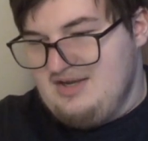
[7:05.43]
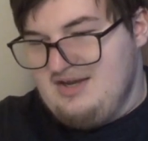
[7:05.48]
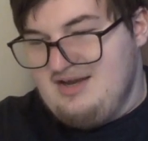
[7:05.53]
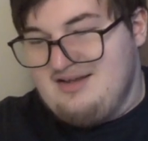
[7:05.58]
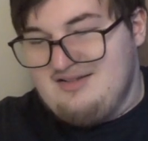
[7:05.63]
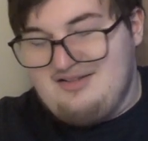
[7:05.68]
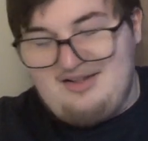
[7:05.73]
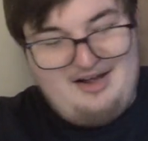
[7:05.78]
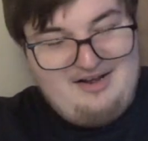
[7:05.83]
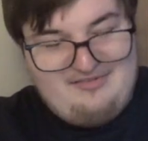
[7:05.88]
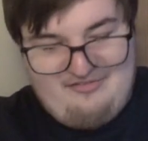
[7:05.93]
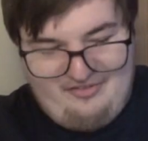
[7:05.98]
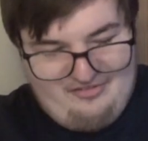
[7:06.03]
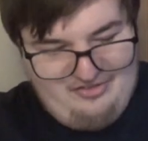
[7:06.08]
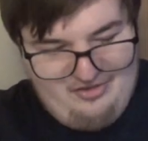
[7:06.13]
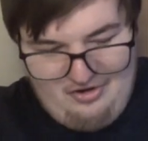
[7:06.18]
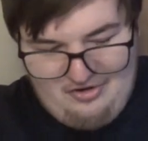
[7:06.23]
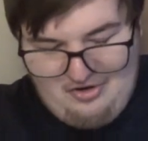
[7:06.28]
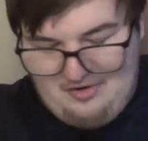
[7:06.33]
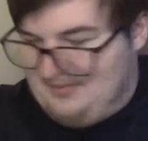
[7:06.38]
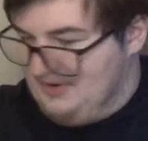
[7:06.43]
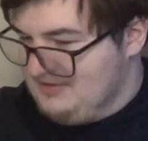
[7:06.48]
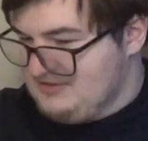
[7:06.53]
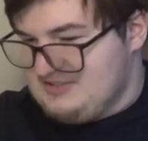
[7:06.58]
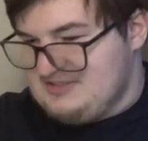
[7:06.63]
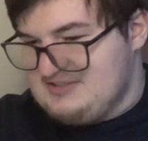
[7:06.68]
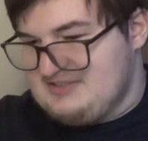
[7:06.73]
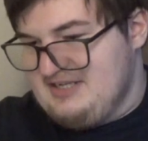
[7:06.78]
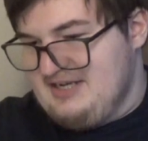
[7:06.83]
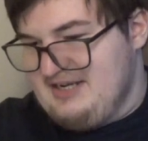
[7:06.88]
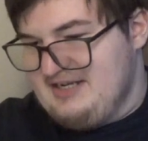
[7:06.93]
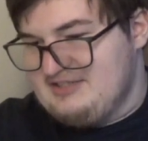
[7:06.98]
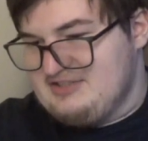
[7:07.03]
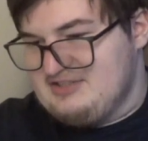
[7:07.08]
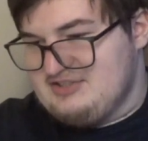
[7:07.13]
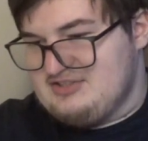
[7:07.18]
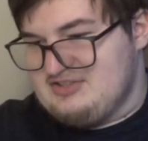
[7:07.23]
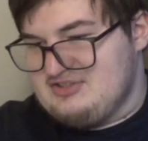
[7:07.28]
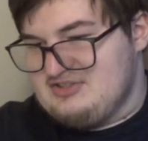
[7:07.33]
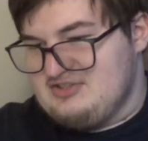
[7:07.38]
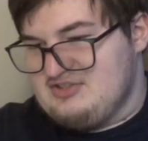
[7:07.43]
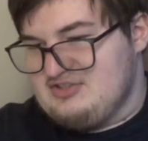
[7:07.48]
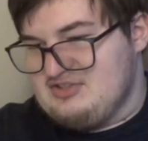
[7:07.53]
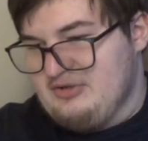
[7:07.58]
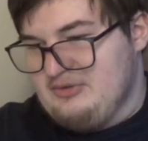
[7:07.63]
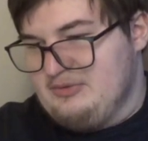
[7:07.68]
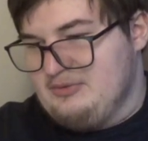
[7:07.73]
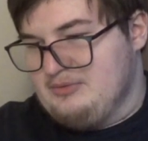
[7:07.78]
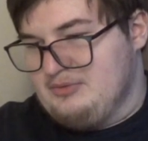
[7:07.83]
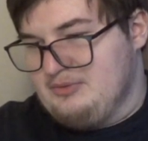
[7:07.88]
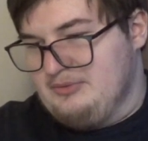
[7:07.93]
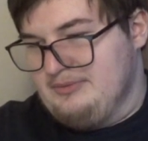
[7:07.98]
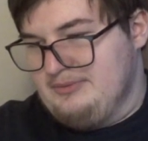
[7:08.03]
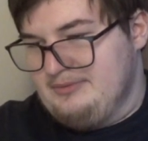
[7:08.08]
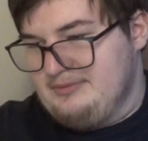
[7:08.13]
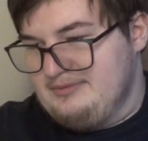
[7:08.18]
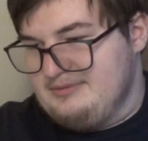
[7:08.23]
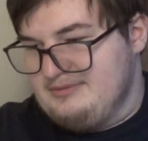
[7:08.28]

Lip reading: Like, I've not got much to say. It's just so cool.